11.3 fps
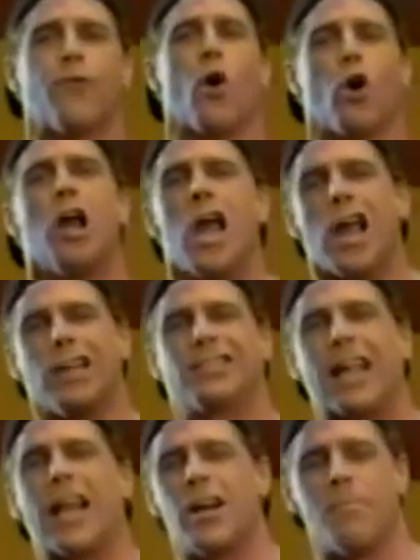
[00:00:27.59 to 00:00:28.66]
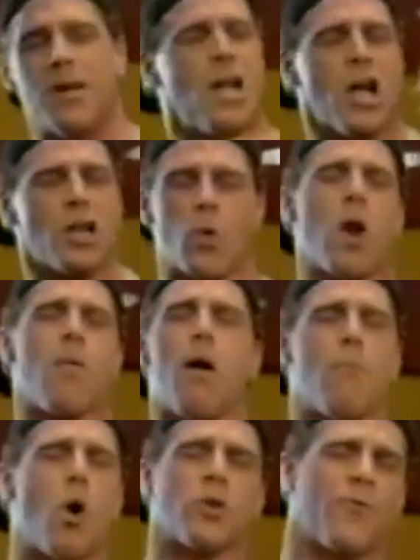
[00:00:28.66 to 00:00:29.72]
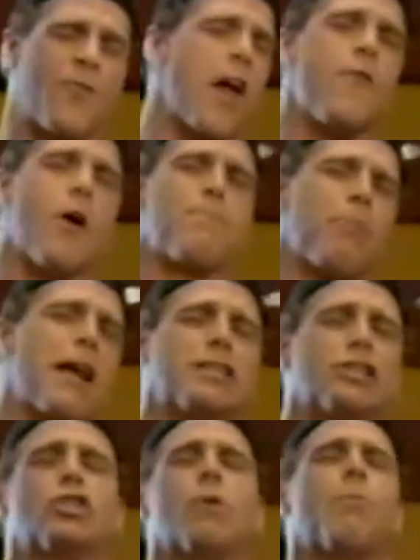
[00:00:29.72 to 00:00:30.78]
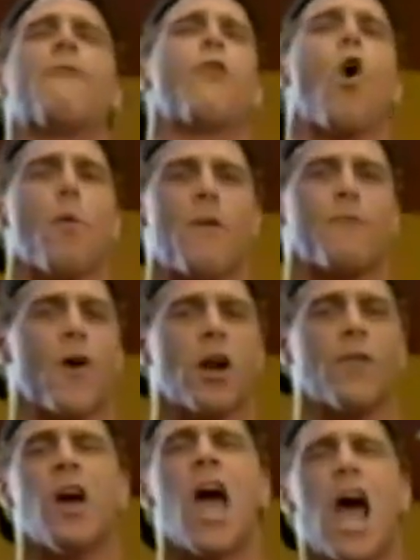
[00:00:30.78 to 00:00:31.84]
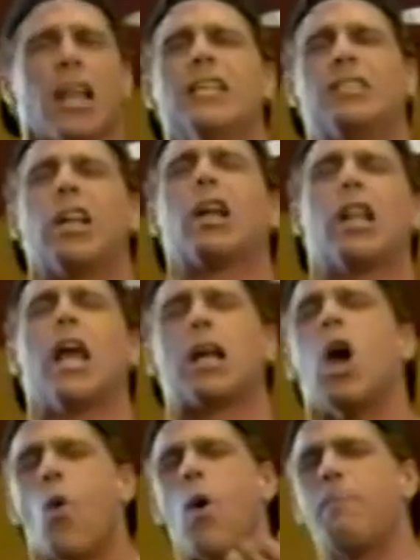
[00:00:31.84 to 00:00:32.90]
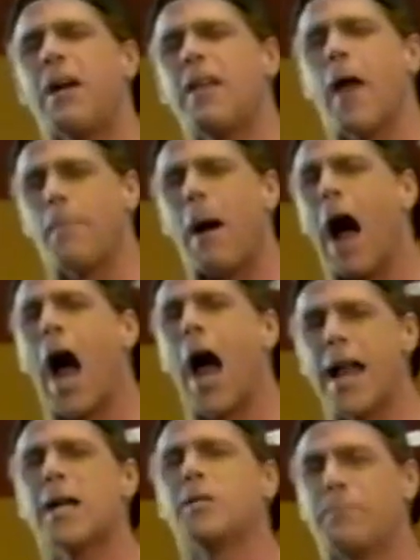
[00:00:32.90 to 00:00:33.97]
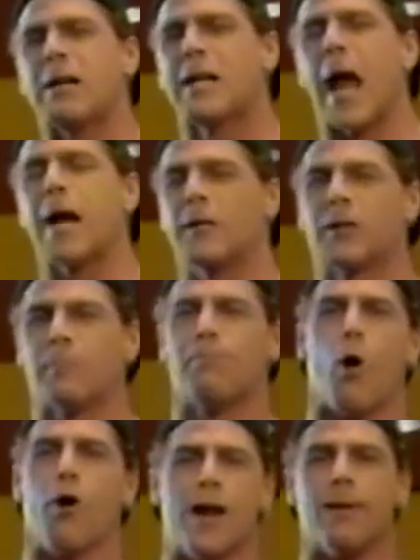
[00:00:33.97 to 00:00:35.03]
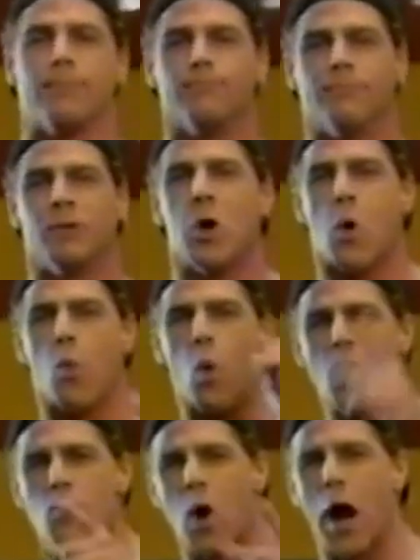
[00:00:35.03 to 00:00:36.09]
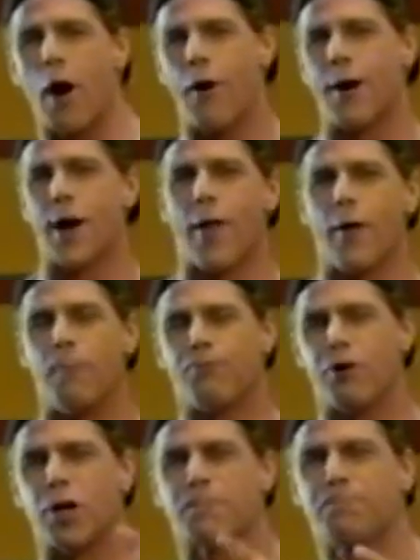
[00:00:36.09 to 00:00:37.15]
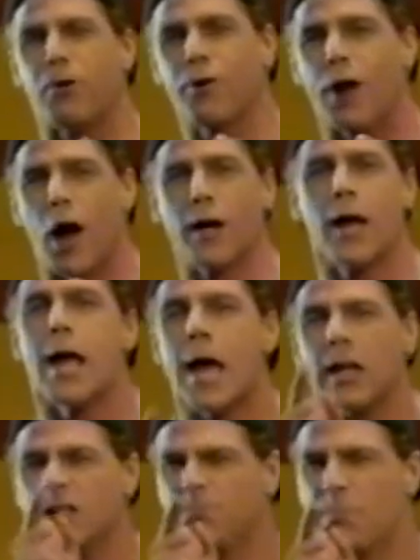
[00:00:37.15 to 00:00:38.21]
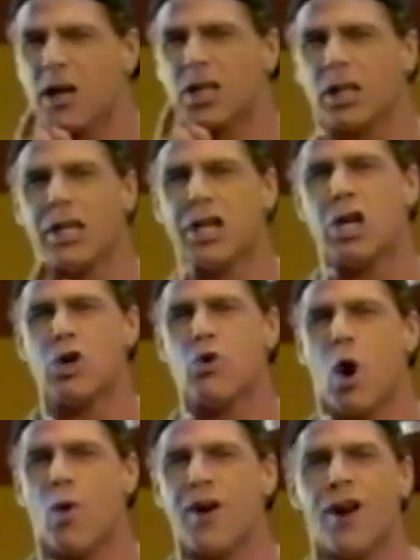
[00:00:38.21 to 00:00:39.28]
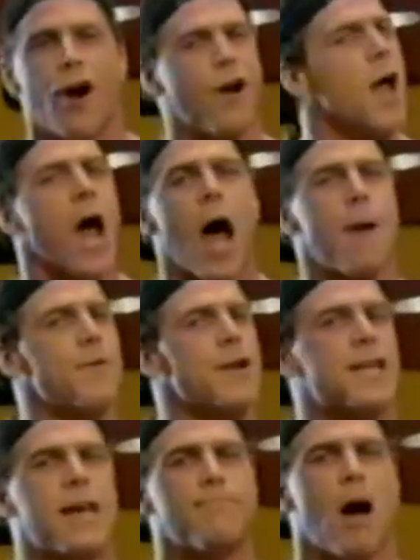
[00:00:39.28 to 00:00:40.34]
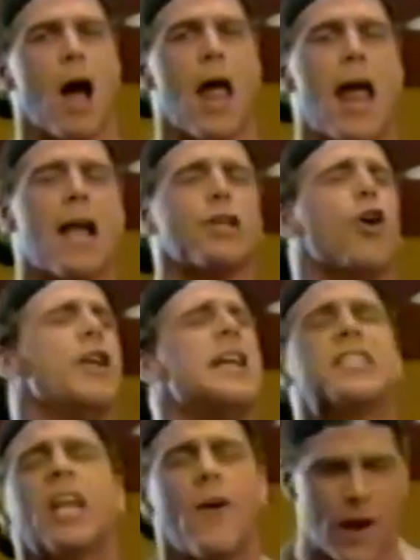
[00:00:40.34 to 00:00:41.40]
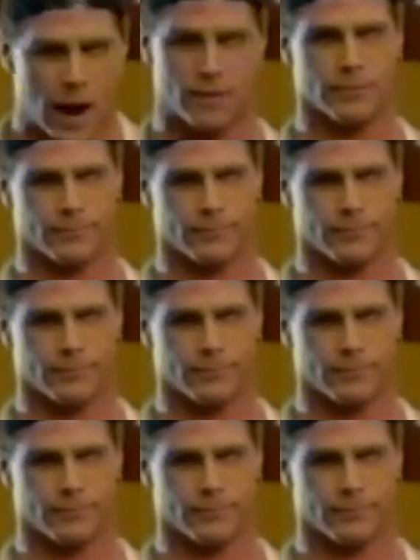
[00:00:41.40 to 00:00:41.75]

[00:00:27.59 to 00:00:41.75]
for is sending me to one of my most favorite places to perform in front of. At least the clique will be there behind HBK to support him. One way or another, British Bulldog, and especially you, Owen Hart, I'm going to get my hands on each of you,